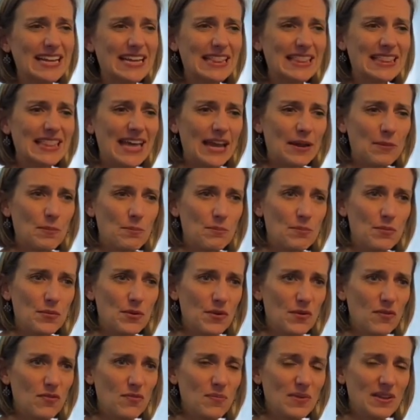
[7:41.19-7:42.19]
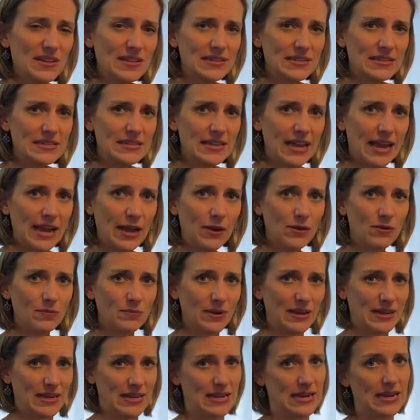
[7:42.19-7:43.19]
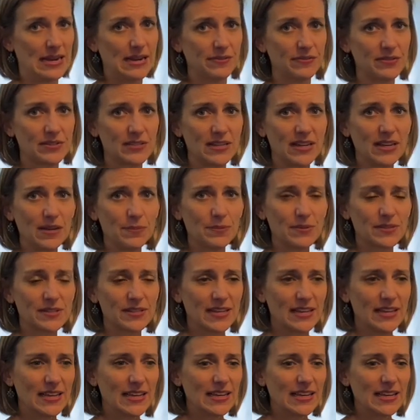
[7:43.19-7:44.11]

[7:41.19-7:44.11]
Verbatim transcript: That movement down by half steps